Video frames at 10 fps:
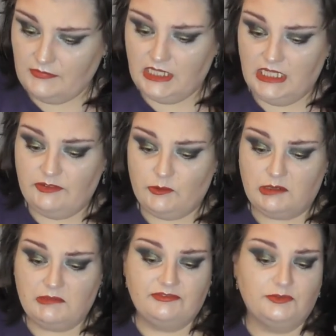If you're one
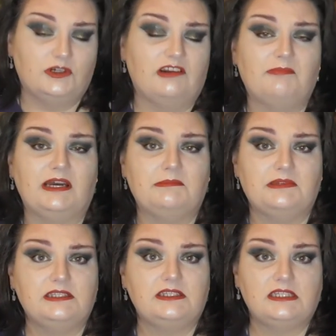of my 4F
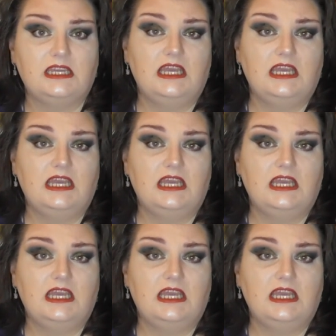babies,